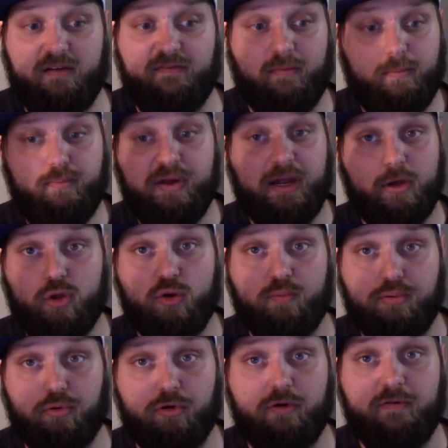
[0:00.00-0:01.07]
of picture
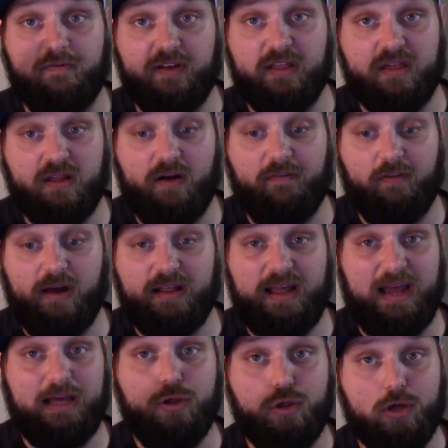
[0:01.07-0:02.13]
proof and stuff like
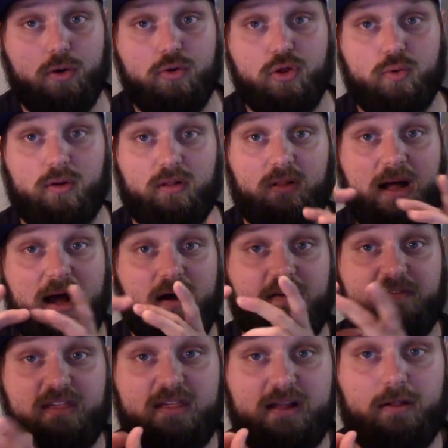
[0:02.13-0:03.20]
that he shows you a lot
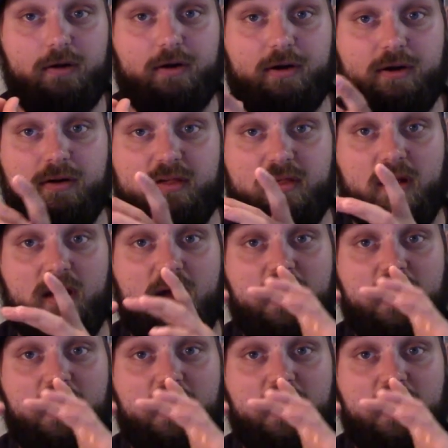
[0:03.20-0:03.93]
of cylinders